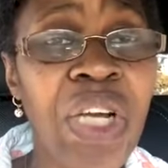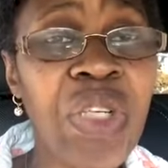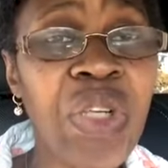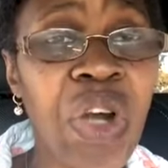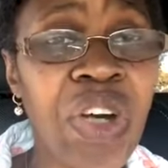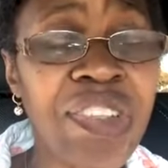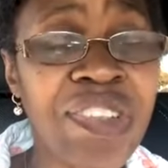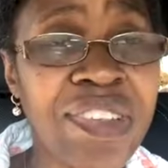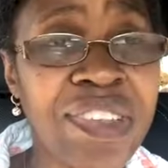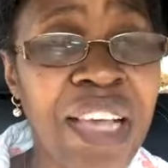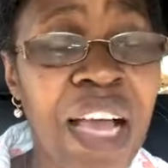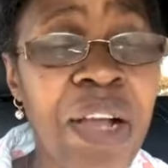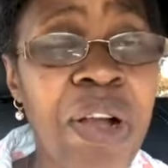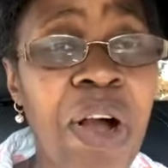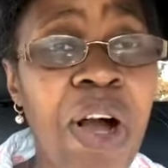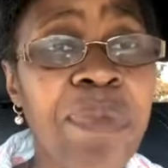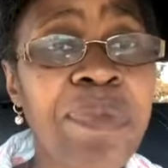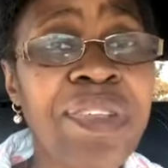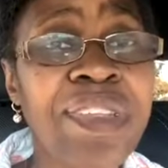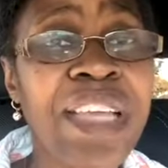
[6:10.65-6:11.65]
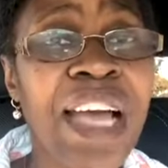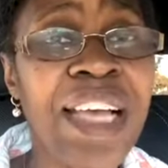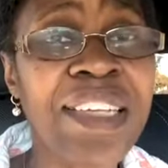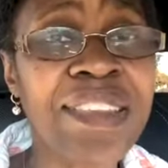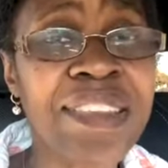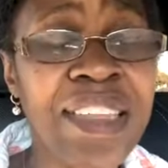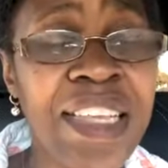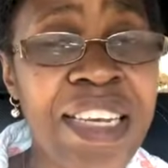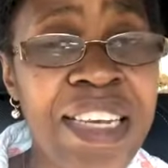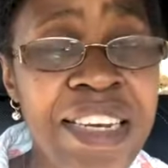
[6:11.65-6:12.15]
your
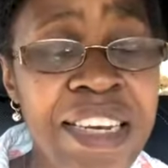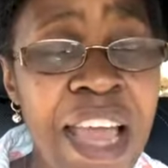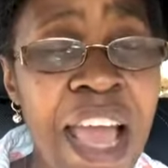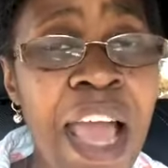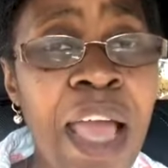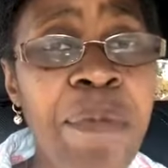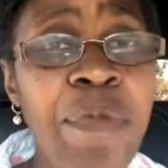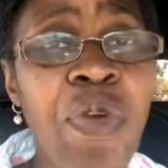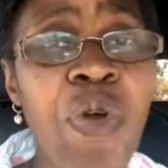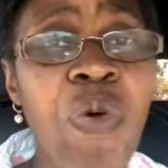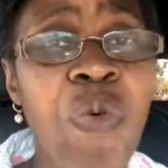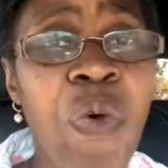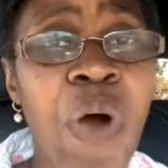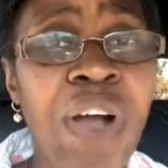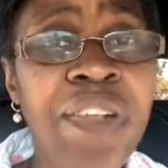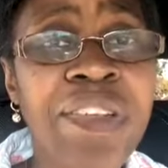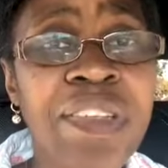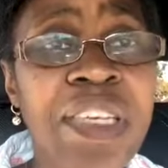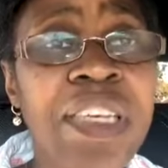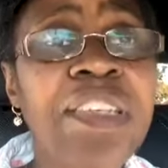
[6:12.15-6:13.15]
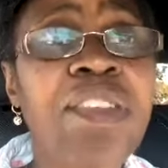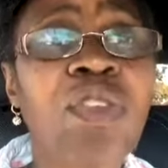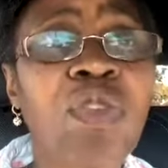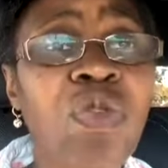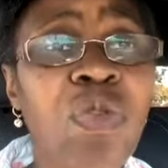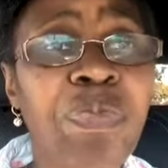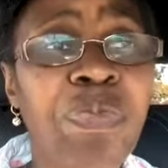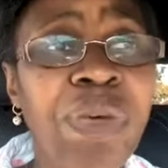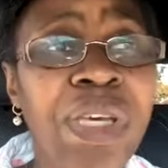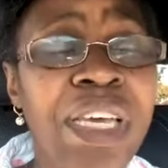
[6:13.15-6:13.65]
circumstance, the name you want it
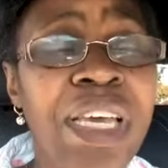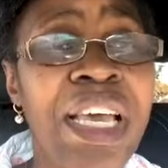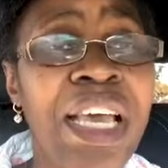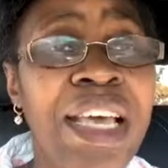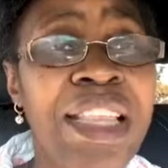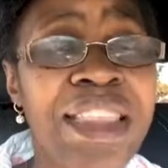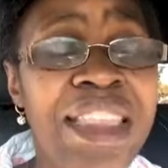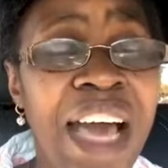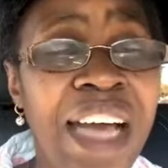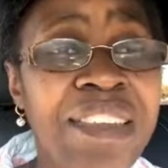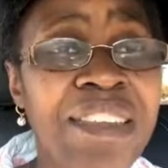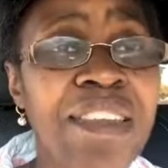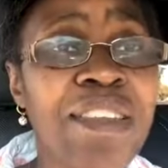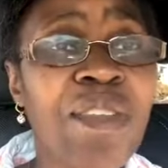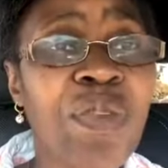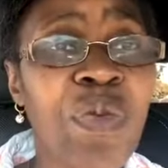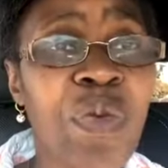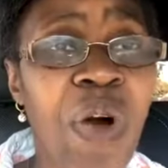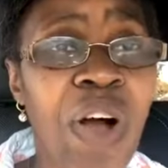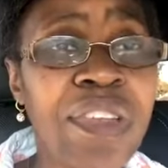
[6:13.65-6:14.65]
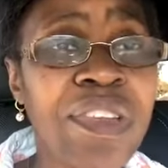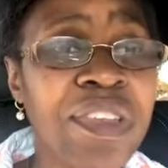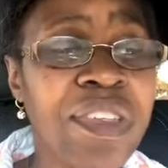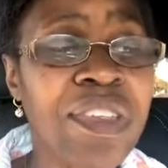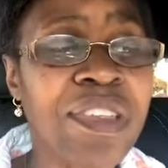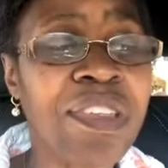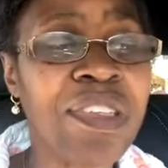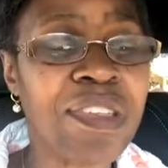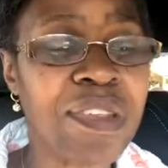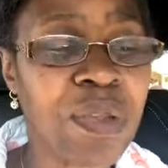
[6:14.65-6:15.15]
to be, that is what
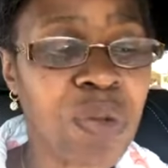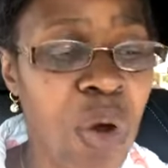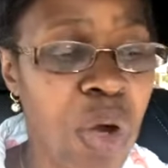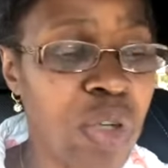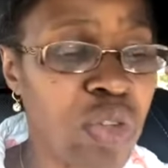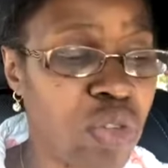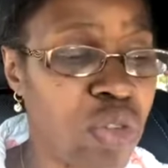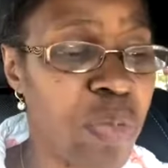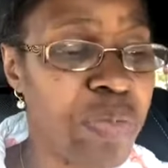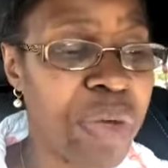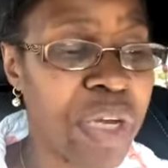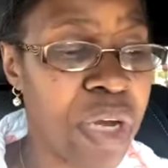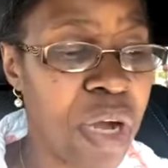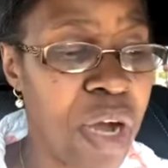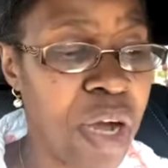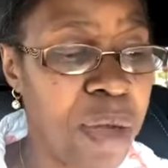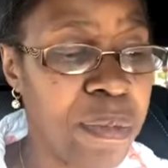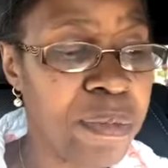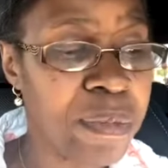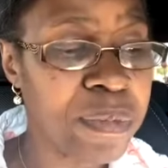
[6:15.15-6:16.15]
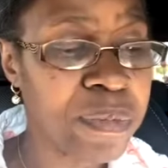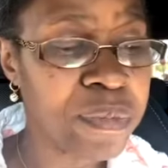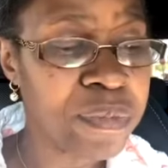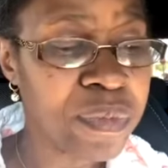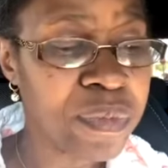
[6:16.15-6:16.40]
it is going to become.